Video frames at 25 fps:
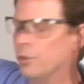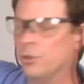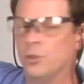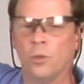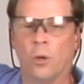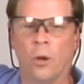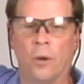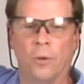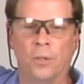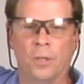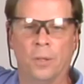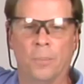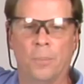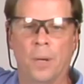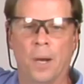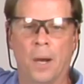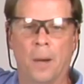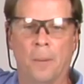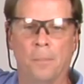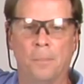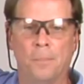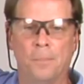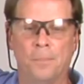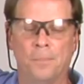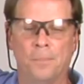are starting to
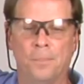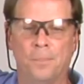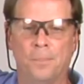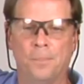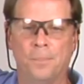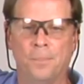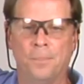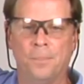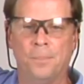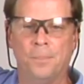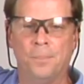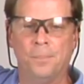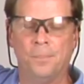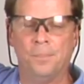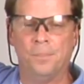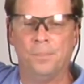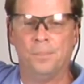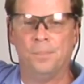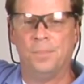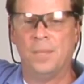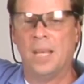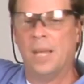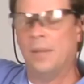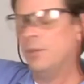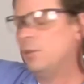pump.
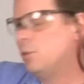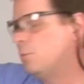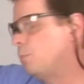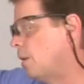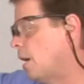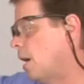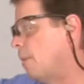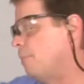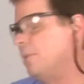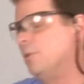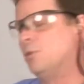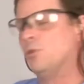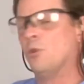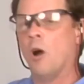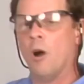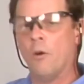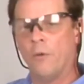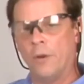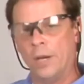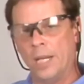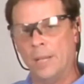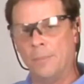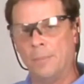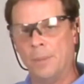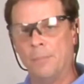Now this pump has
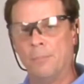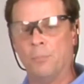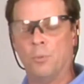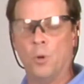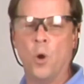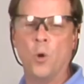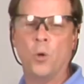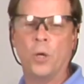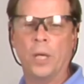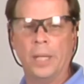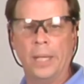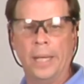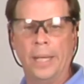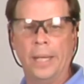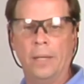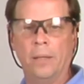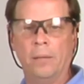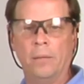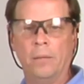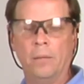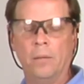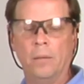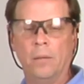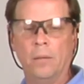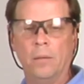already been broken in
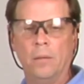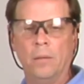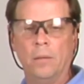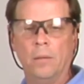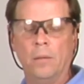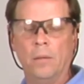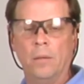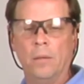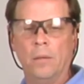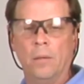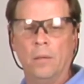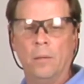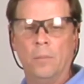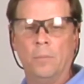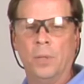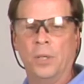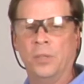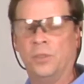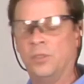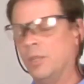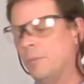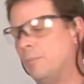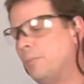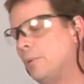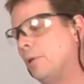
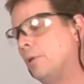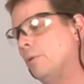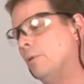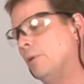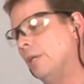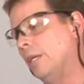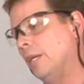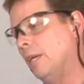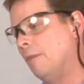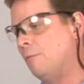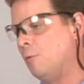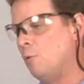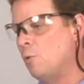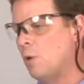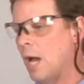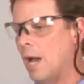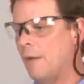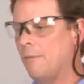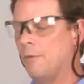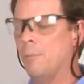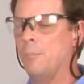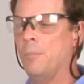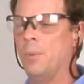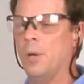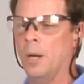but typically, if you
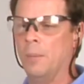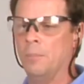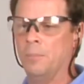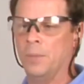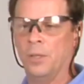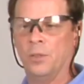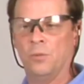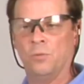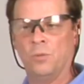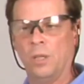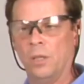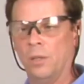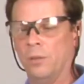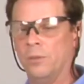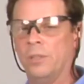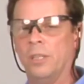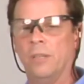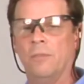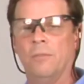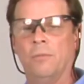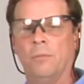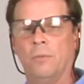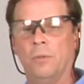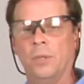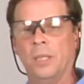have a pump that's
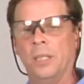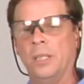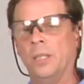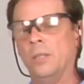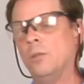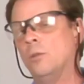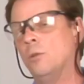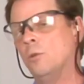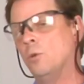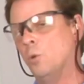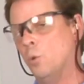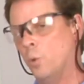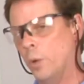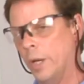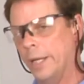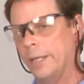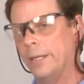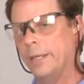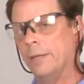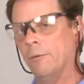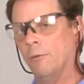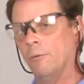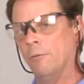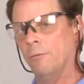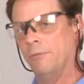relatively quick
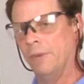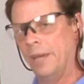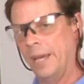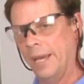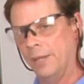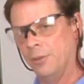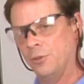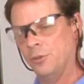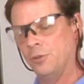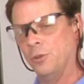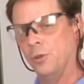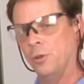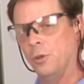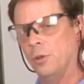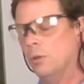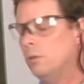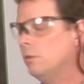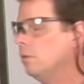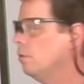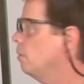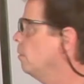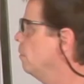or faster,